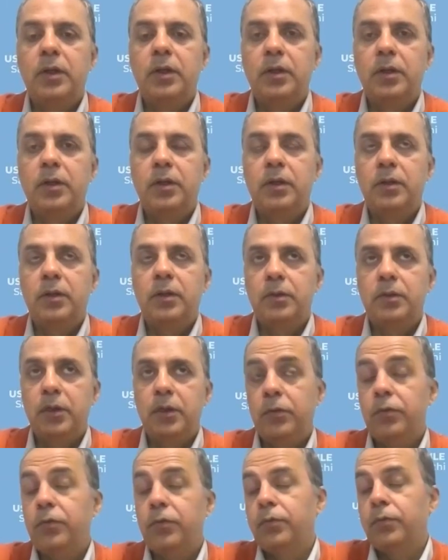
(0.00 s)

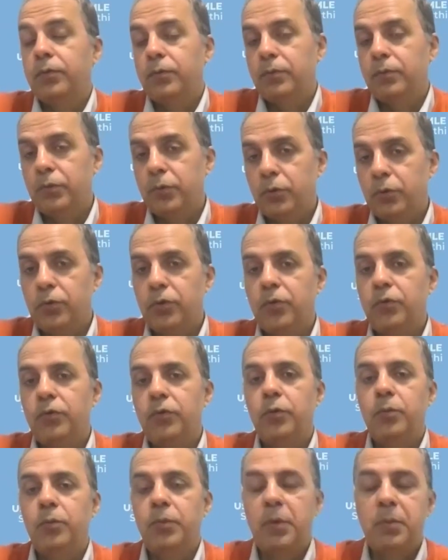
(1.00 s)
if those of
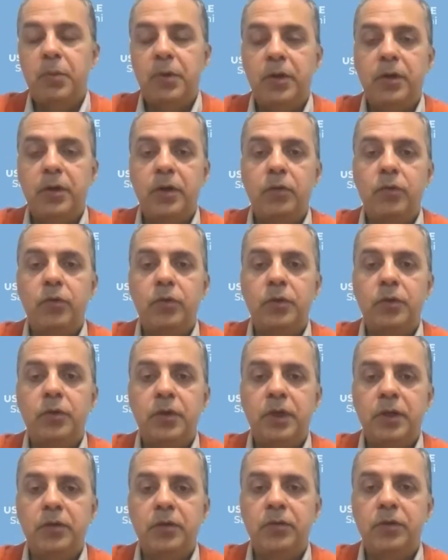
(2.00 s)
you preparing for the
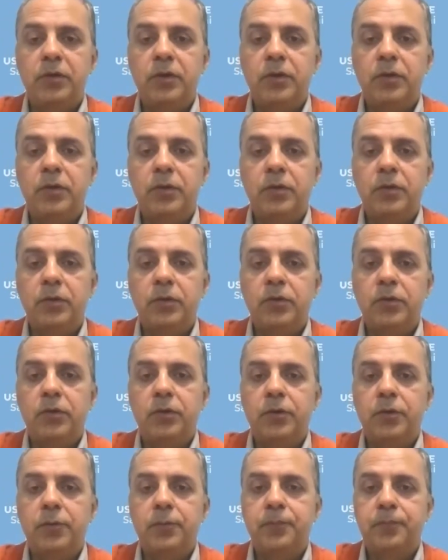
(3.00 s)
next season.
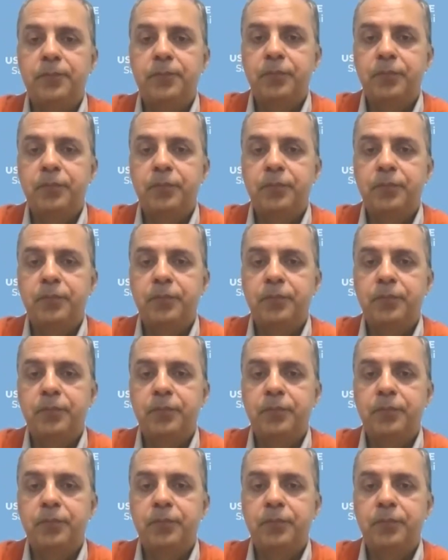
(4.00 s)
So